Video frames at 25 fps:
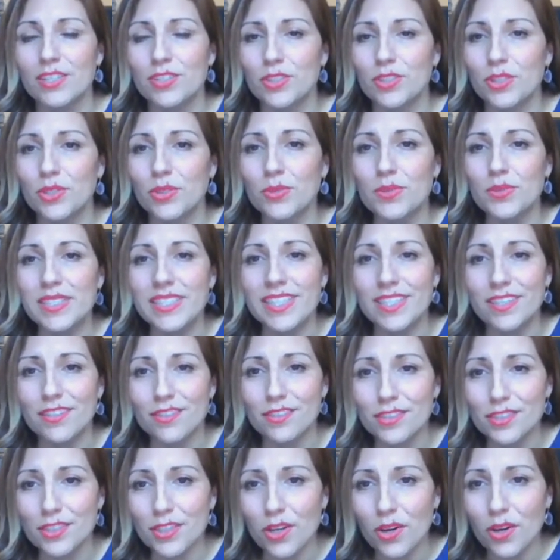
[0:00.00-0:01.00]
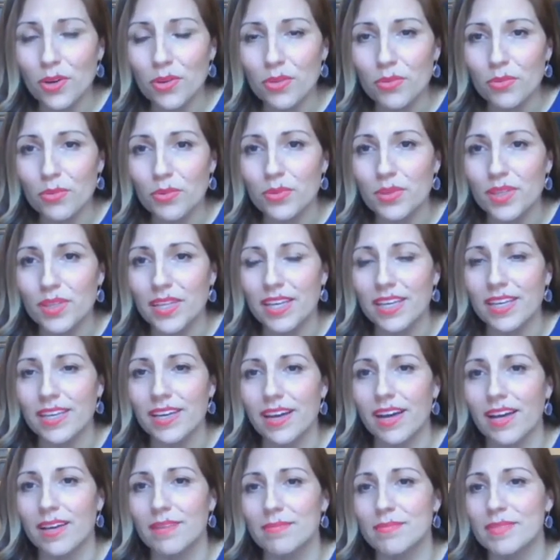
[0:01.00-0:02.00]
2 years ago through the
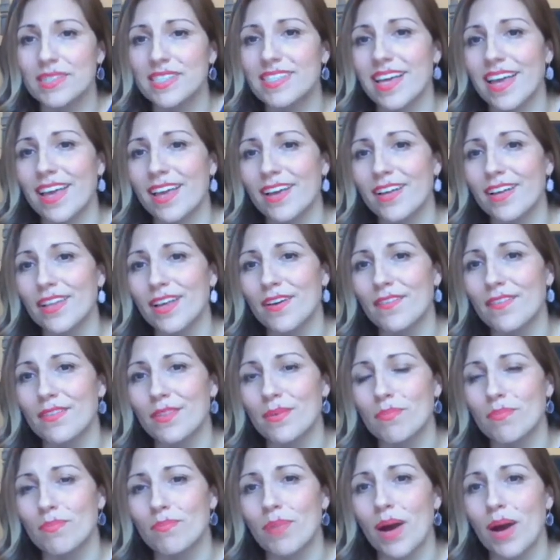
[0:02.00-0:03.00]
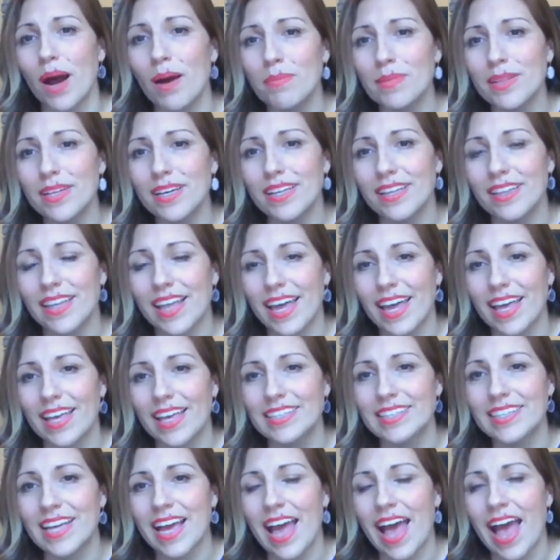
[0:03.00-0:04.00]
sale of the public
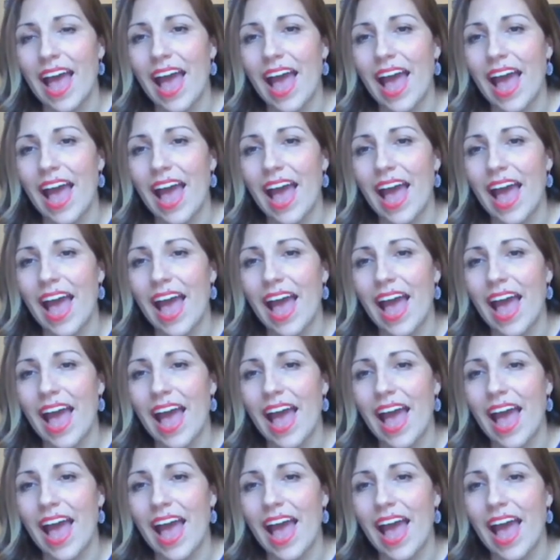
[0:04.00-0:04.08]
land